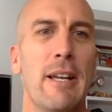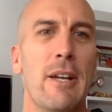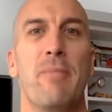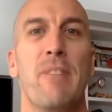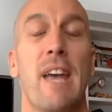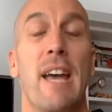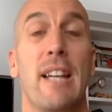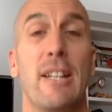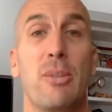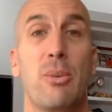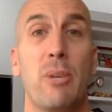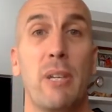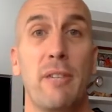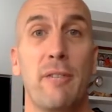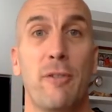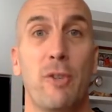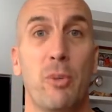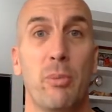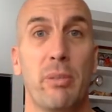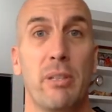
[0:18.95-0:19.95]
I had
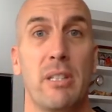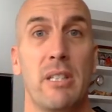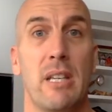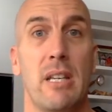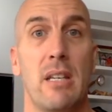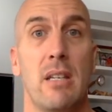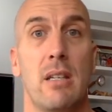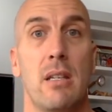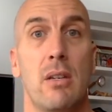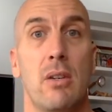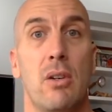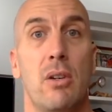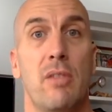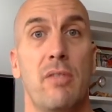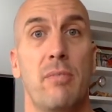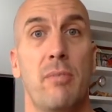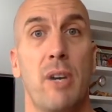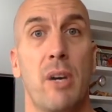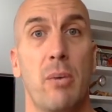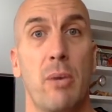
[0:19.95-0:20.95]
24% of
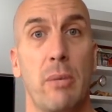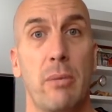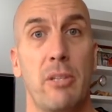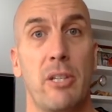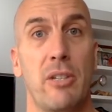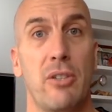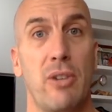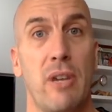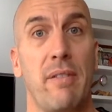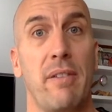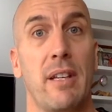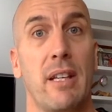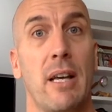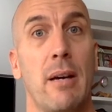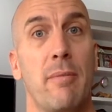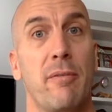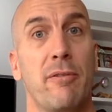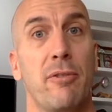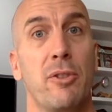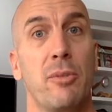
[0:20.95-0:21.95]
my website traffic come
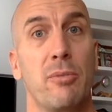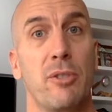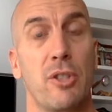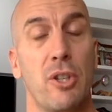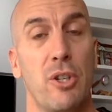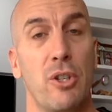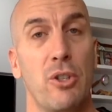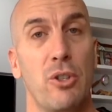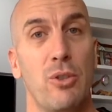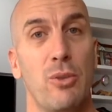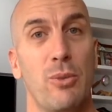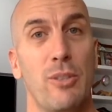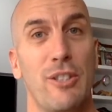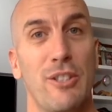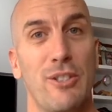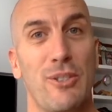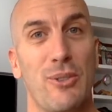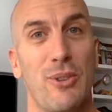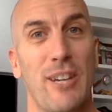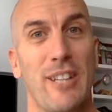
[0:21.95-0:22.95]
from social, which is
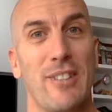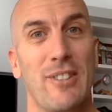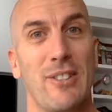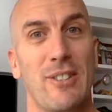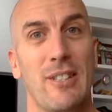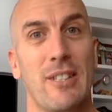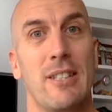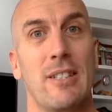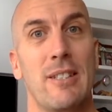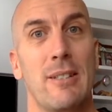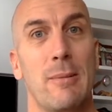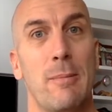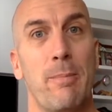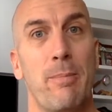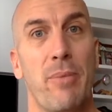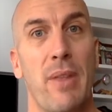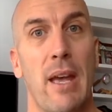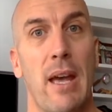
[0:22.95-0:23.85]
great to see some